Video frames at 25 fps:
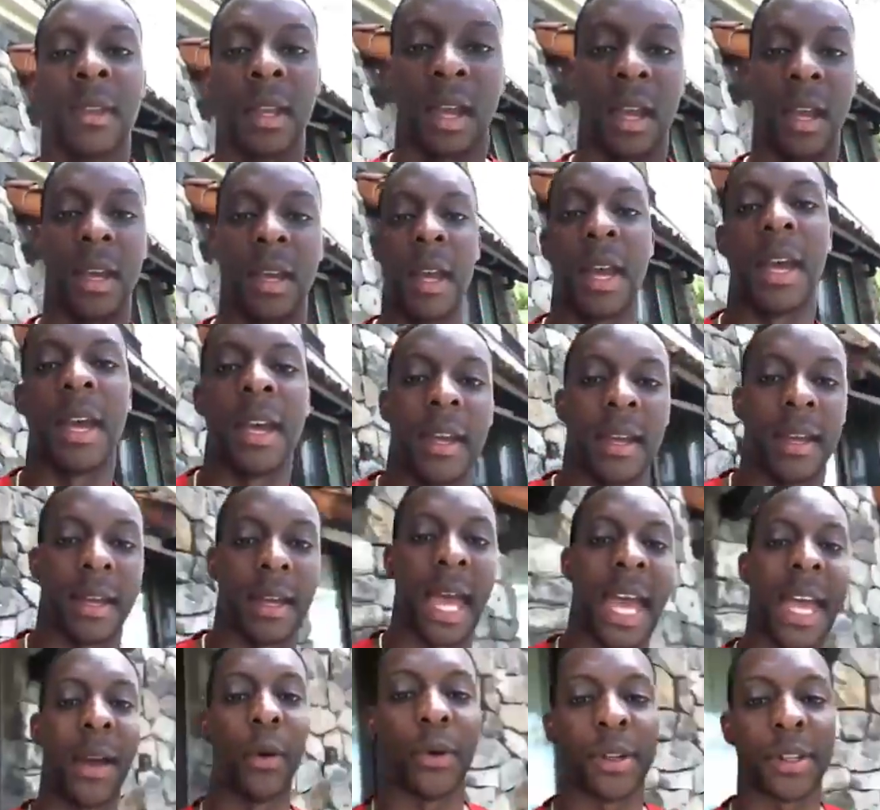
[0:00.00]

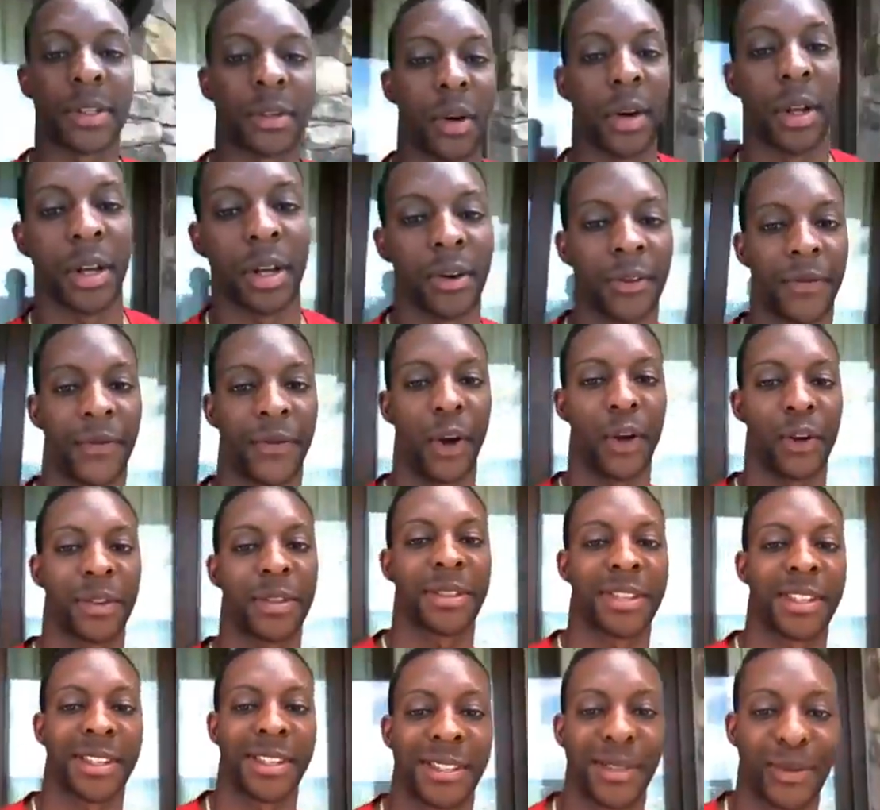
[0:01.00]
Hey, what's going on,
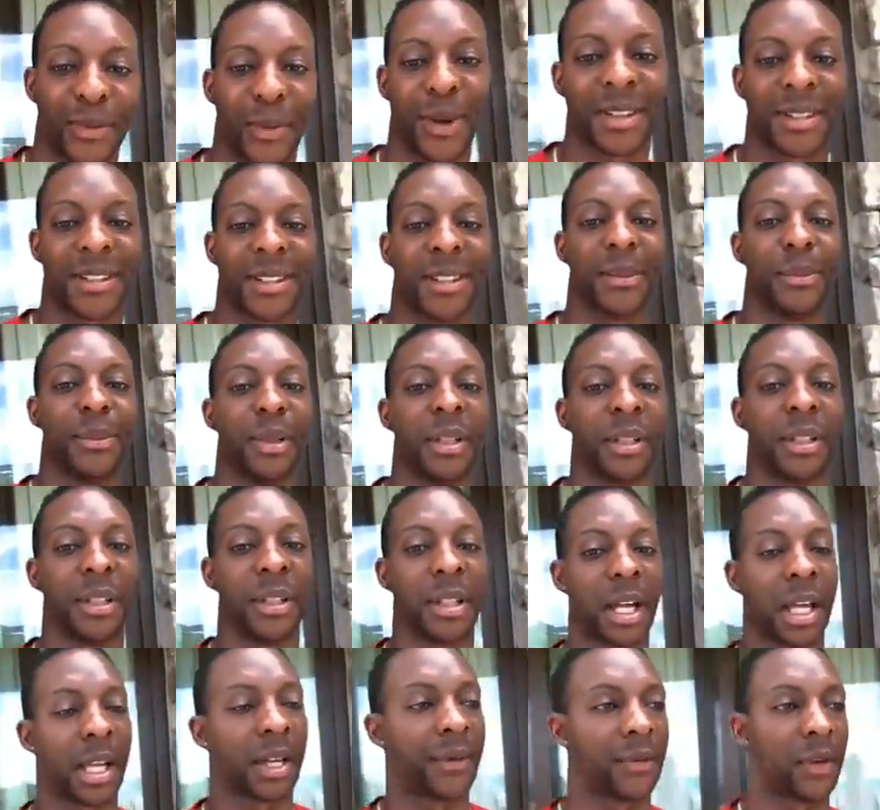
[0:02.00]
folks? This is Wesley, Billion
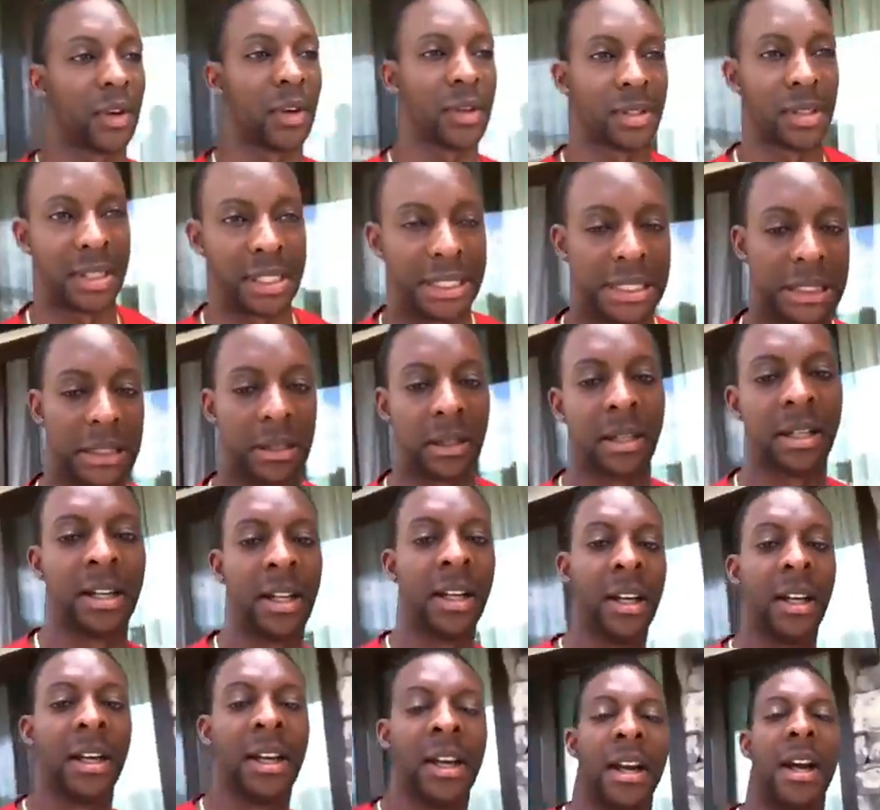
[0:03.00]
Dollar Virgin here.
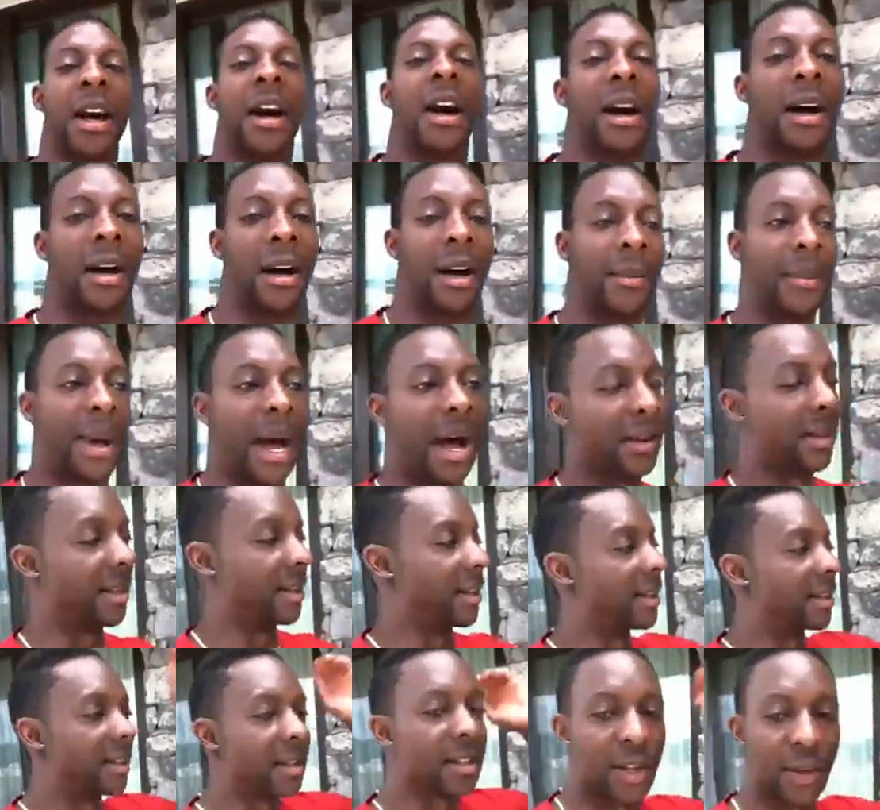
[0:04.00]
Out
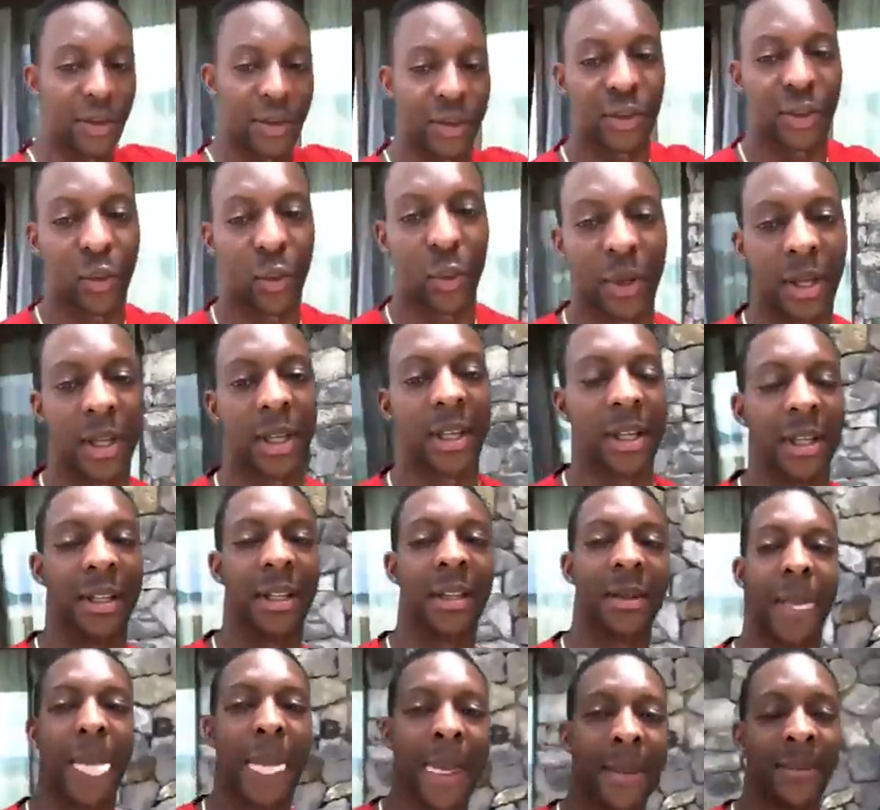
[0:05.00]
here in Costa Rica.
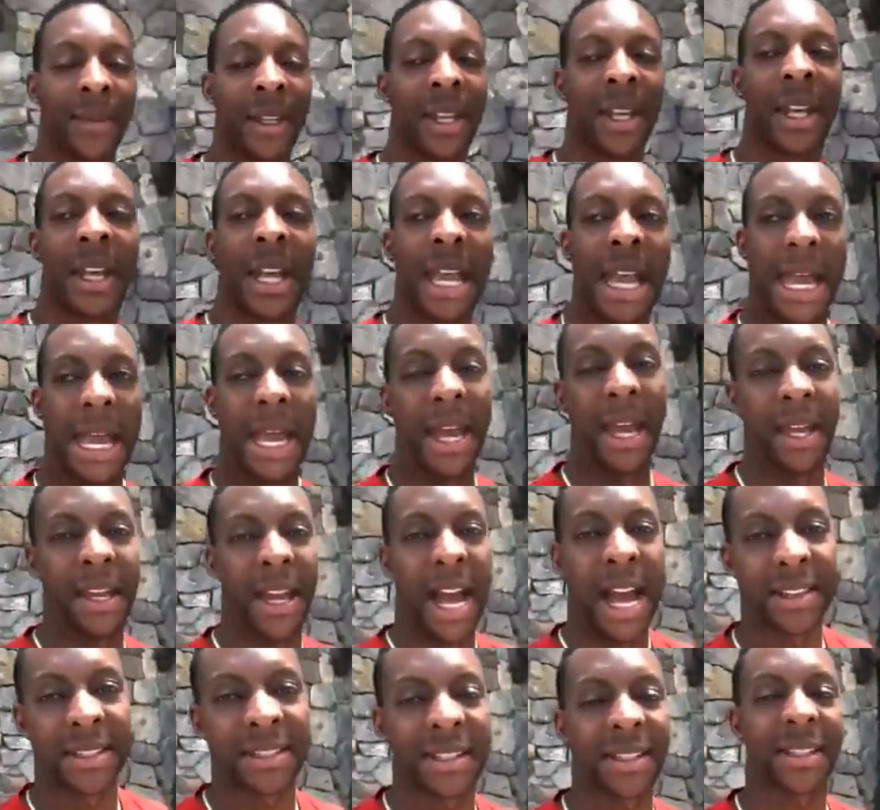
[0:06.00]
And
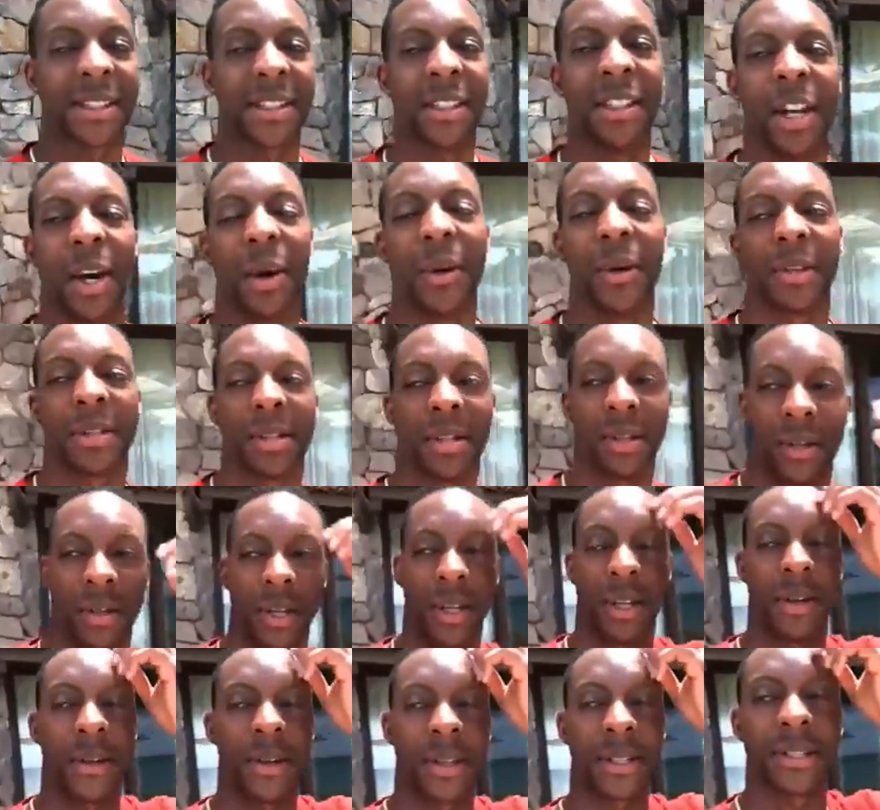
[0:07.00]
I just, it's so
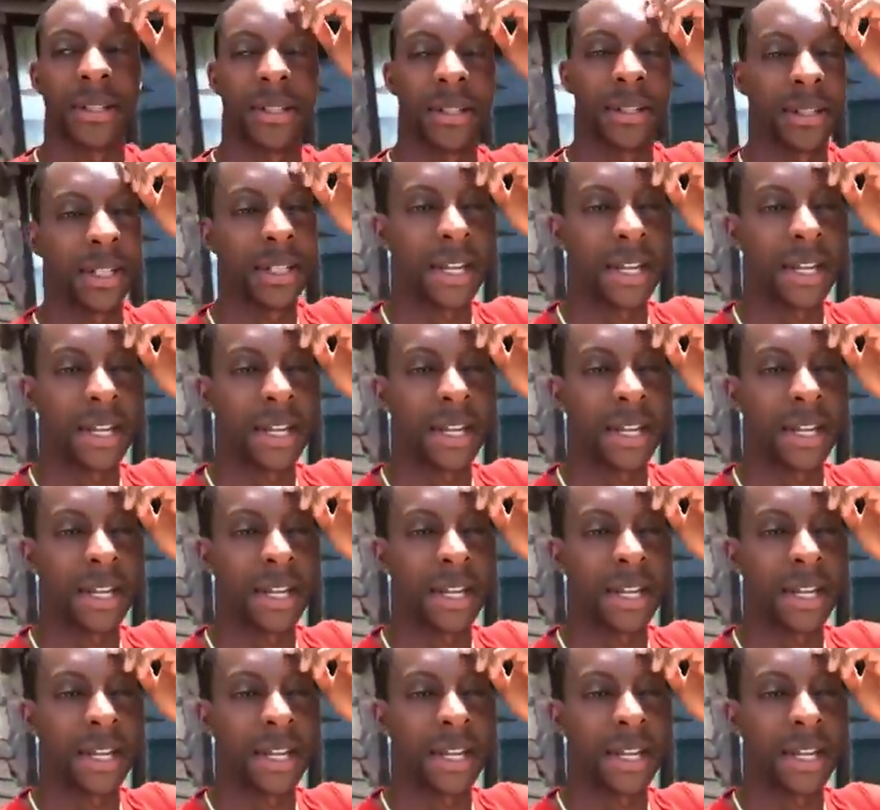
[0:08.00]
interesting.